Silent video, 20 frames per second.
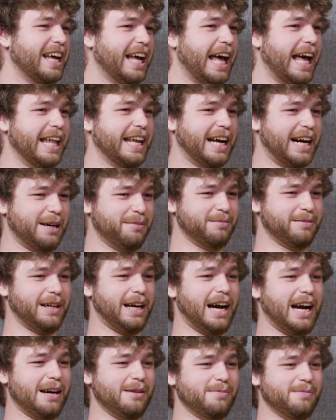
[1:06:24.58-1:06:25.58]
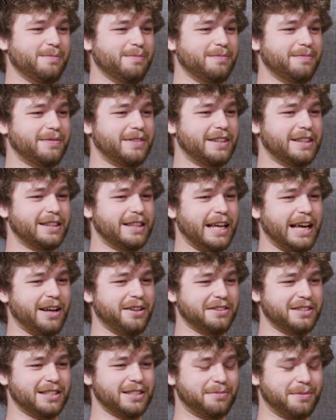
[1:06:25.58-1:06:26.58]
And I'm the
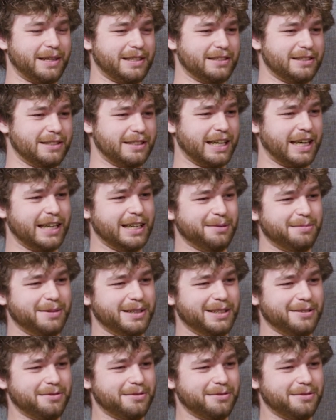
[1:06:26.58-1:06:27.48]
health inspector tied up in the